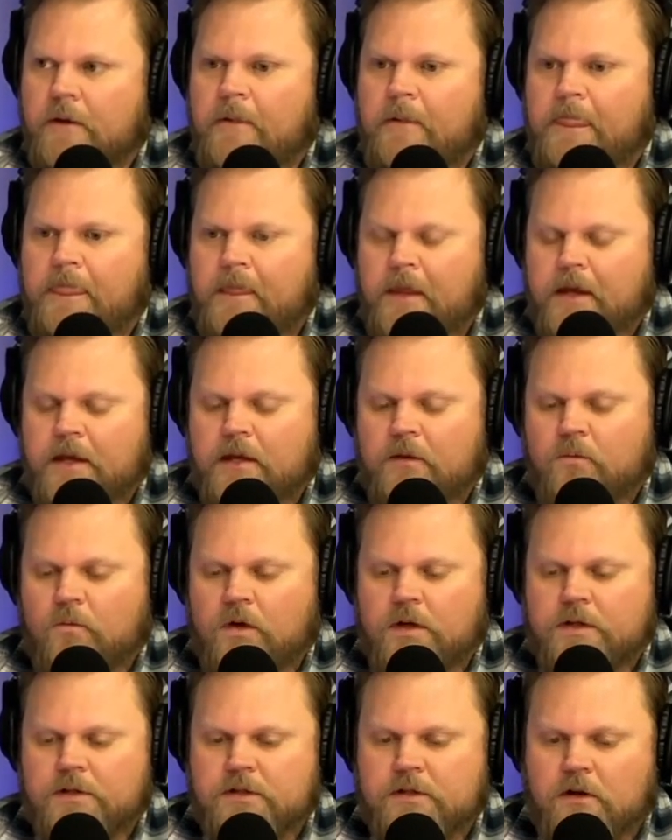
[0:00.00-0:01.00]
and he
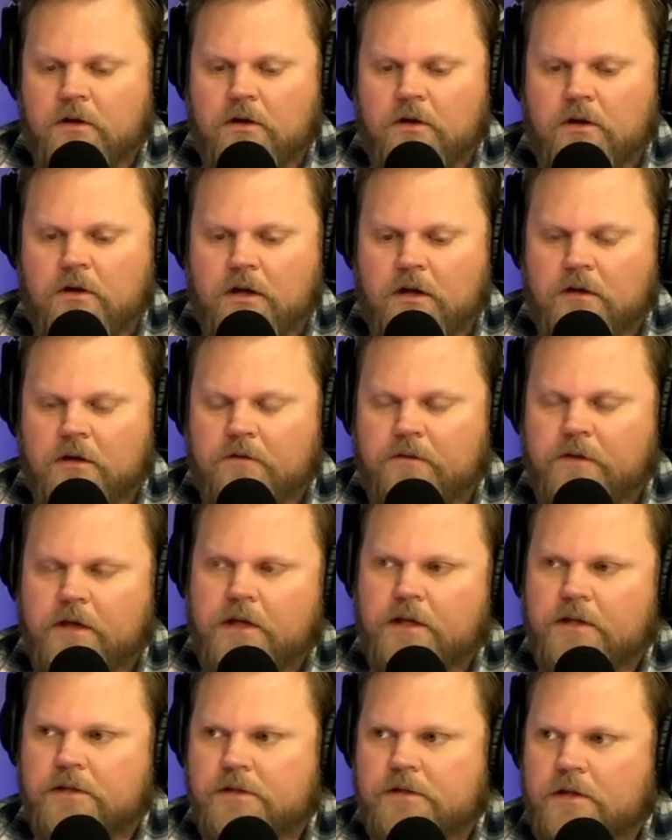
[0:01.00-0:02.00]
wants all of
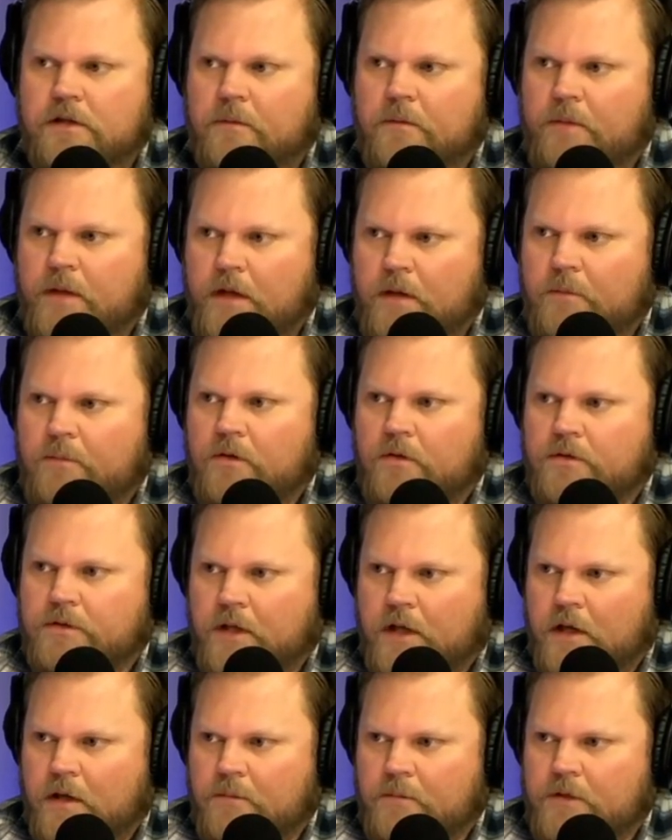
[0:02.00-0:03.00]
his people to
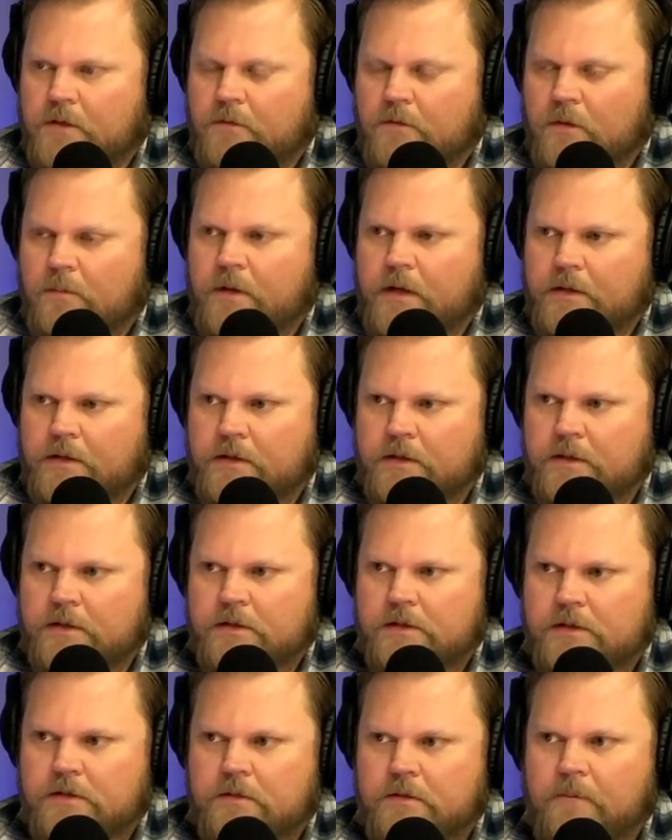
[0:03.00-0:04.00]
come to
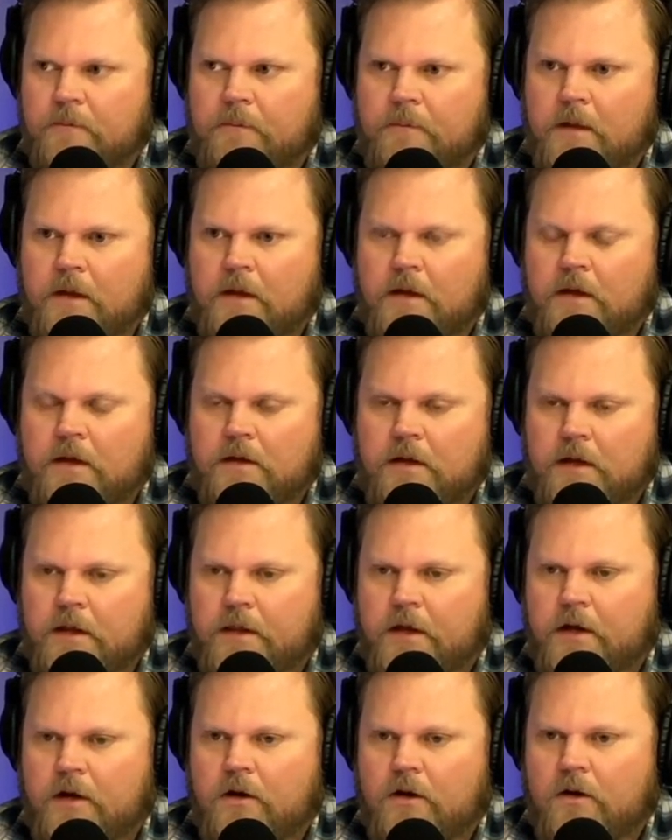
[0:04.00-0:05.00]
repentance. That
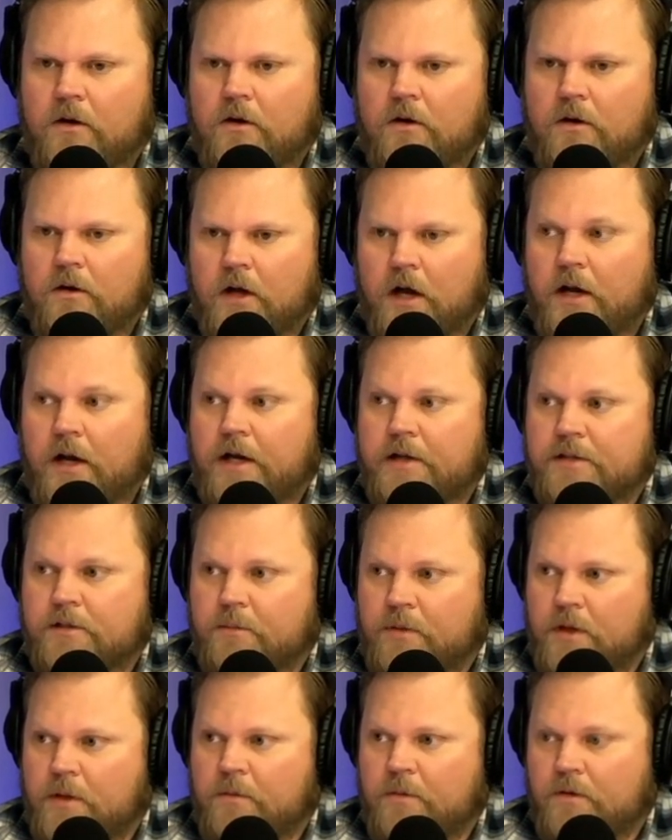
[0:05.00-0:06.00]
there God has a
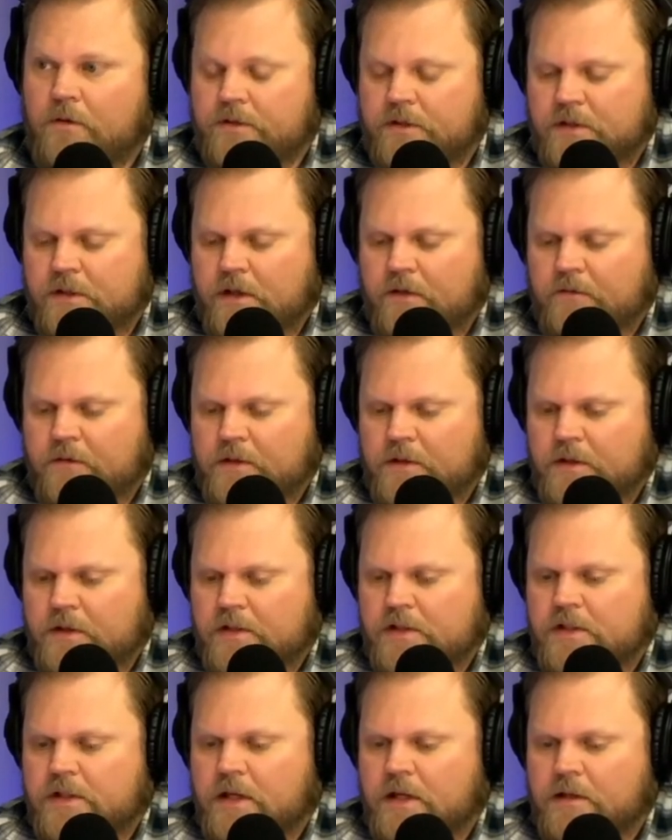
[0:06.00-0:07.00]
people he's given to the
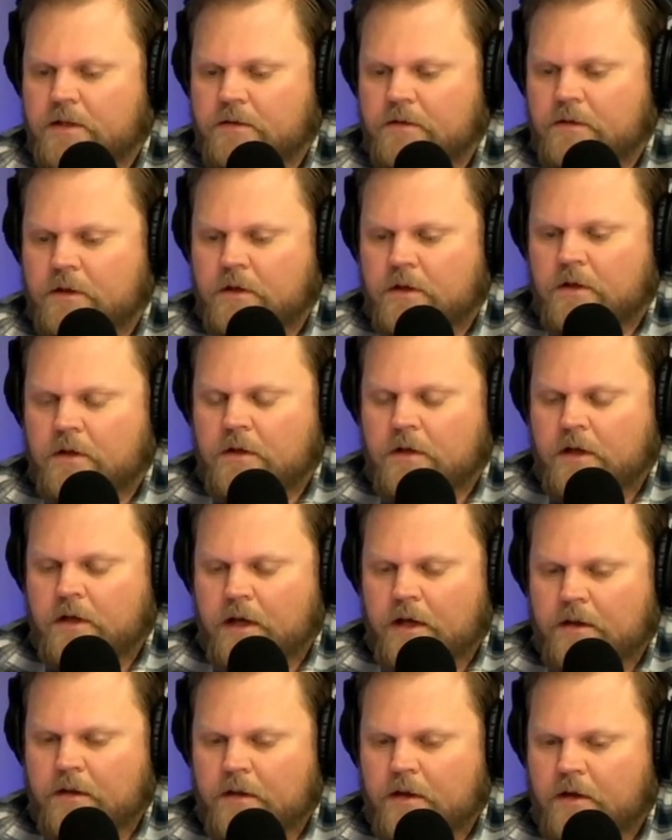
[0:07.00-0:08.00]
son
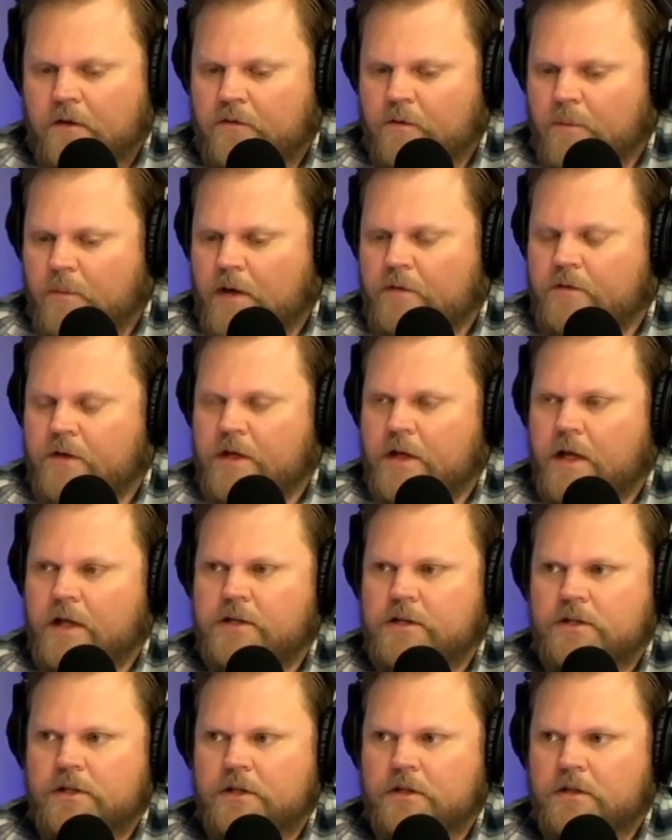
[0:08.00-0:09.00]
and they're from every
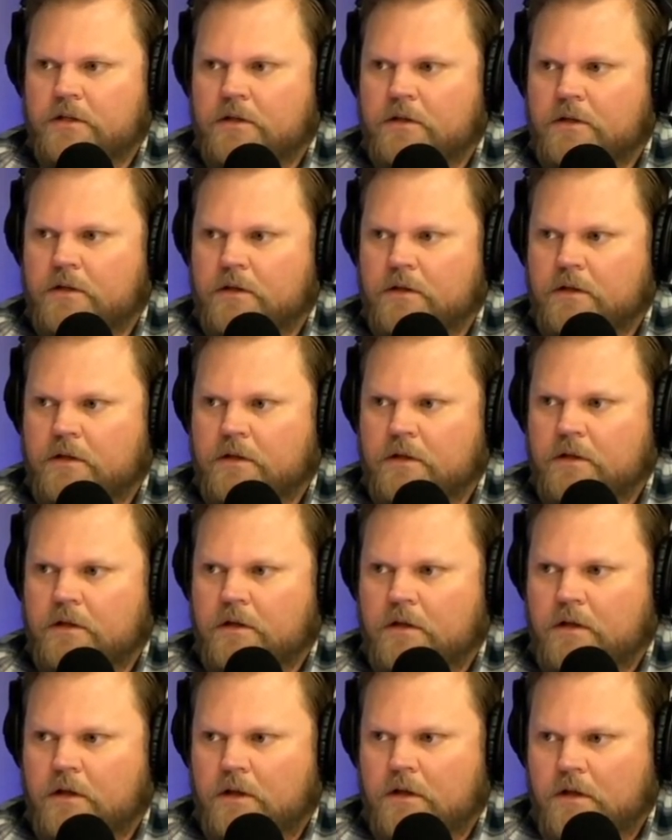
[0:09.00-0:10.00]
nation
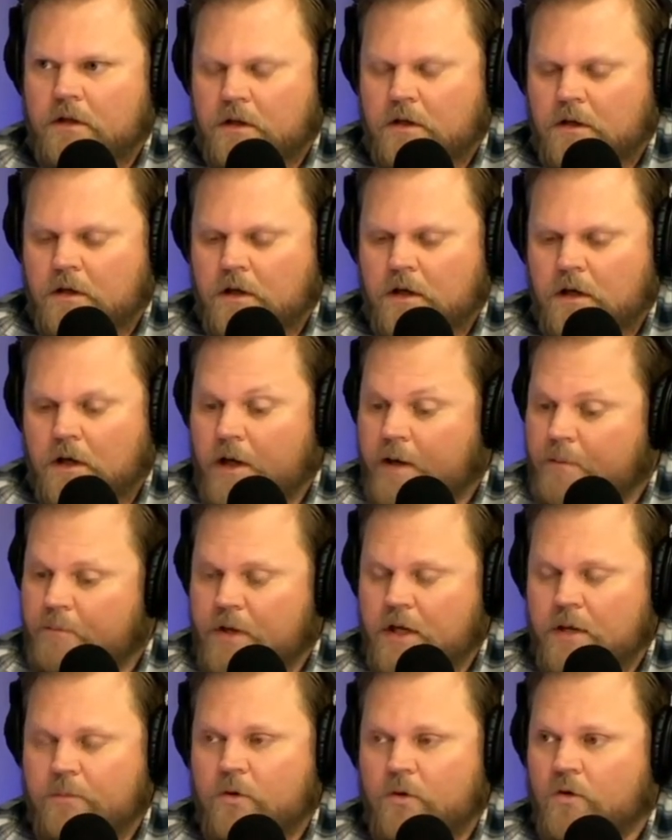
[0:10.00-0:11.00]
uh, and
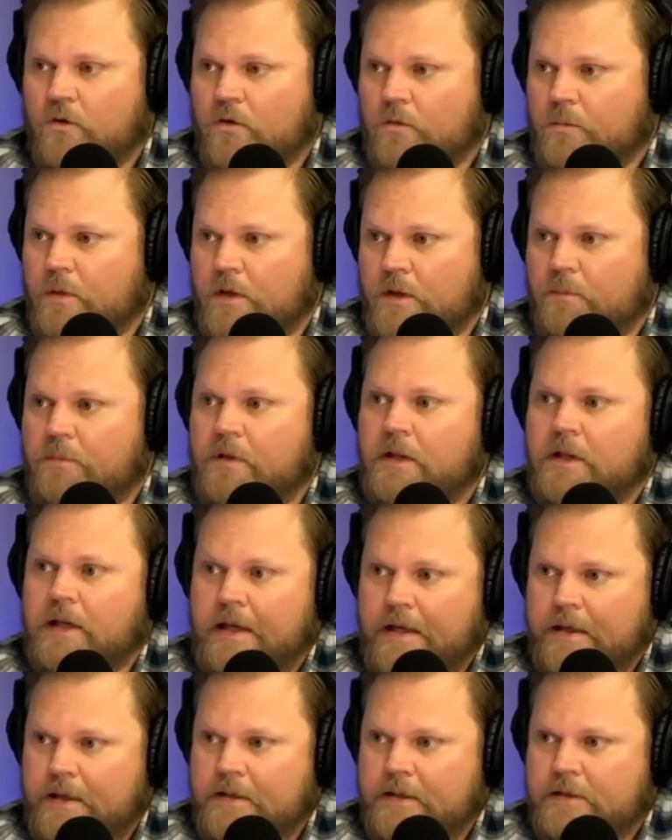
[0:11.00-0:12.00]
people group on the
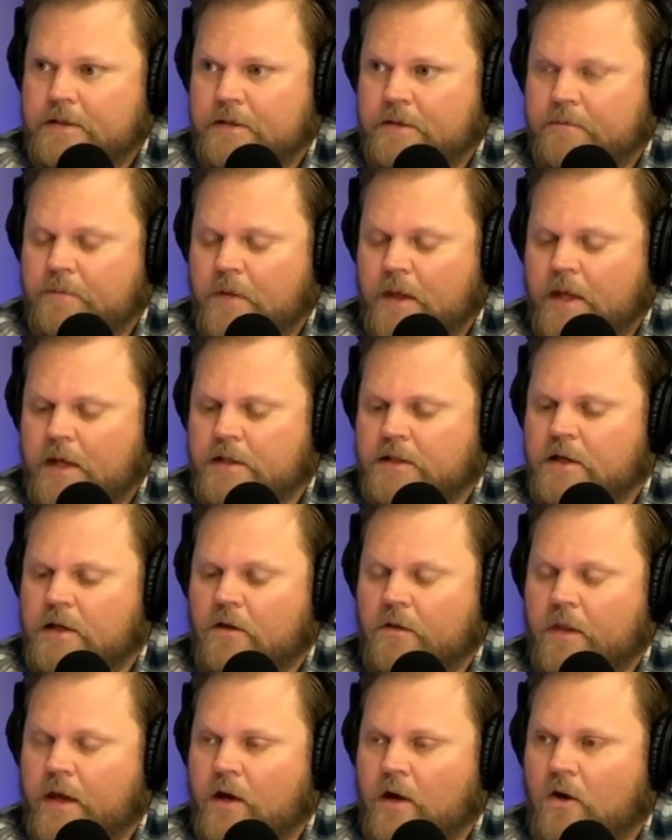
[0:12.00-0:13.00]
planet. Yeah. And until
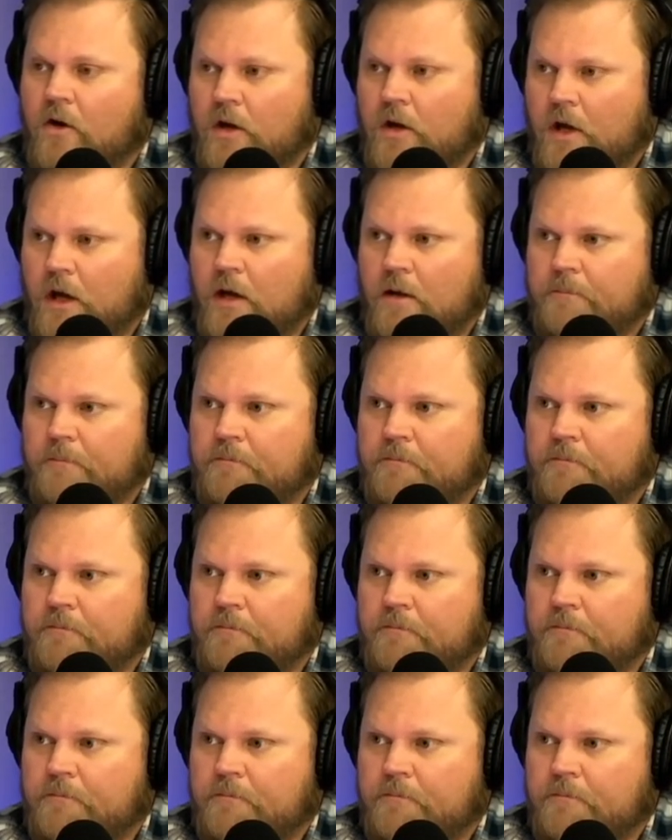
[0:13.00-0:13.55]
they all come,